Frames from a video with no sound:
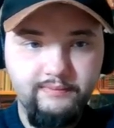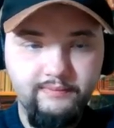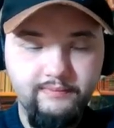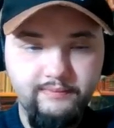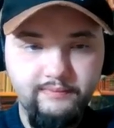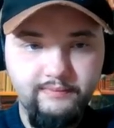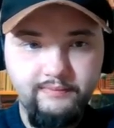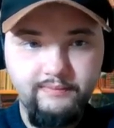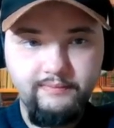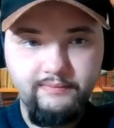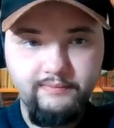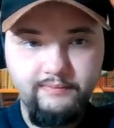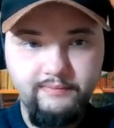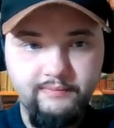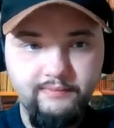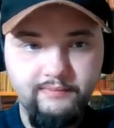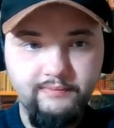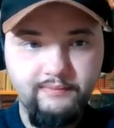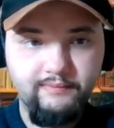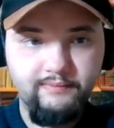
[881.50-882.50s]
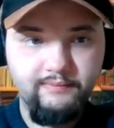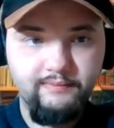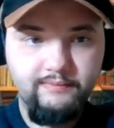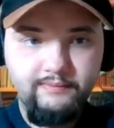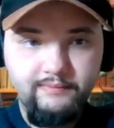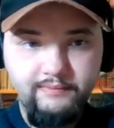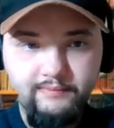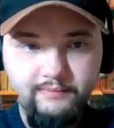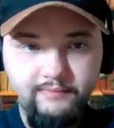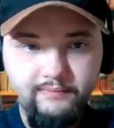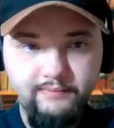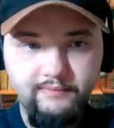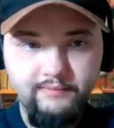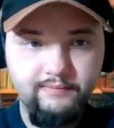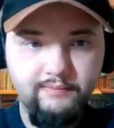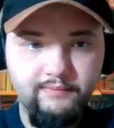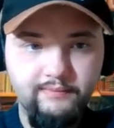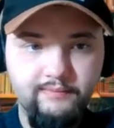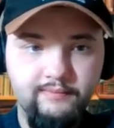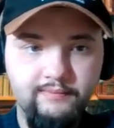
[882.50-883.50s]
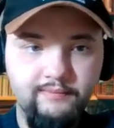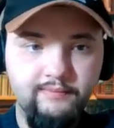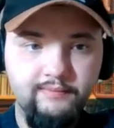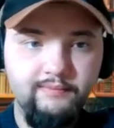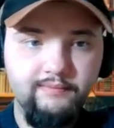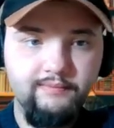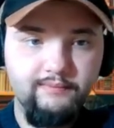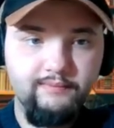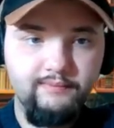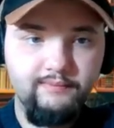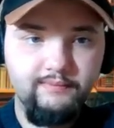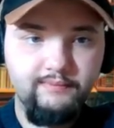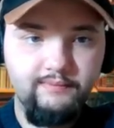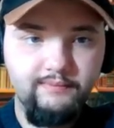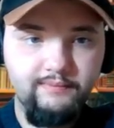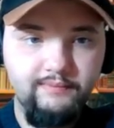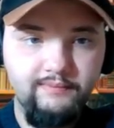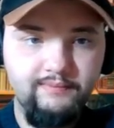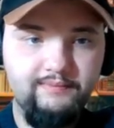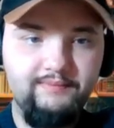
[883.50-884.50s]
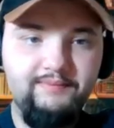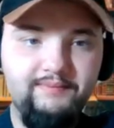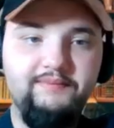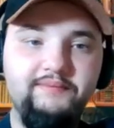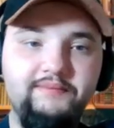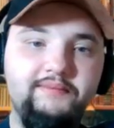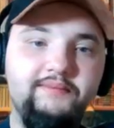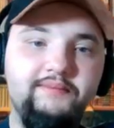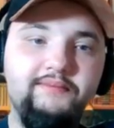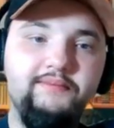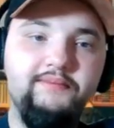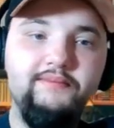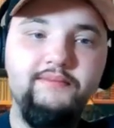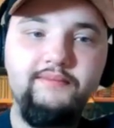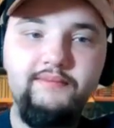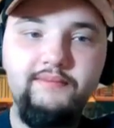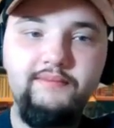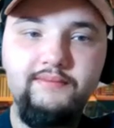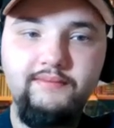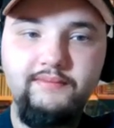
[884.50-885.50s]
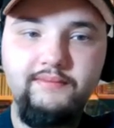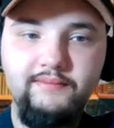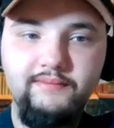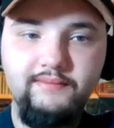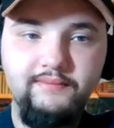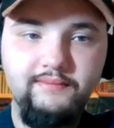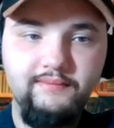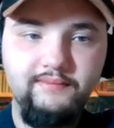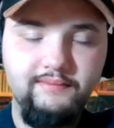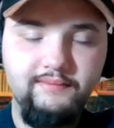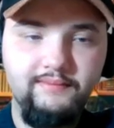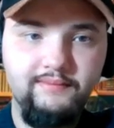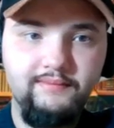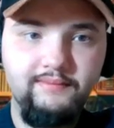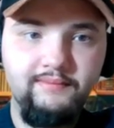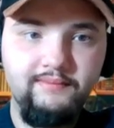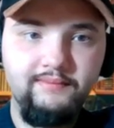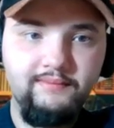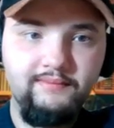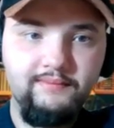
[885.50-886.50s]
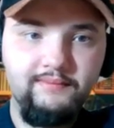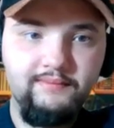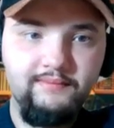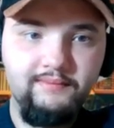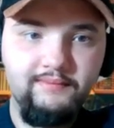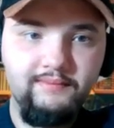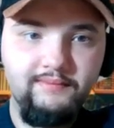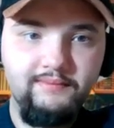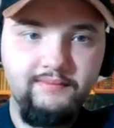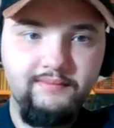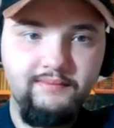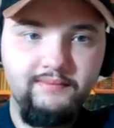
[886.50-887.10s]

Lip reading: (silent)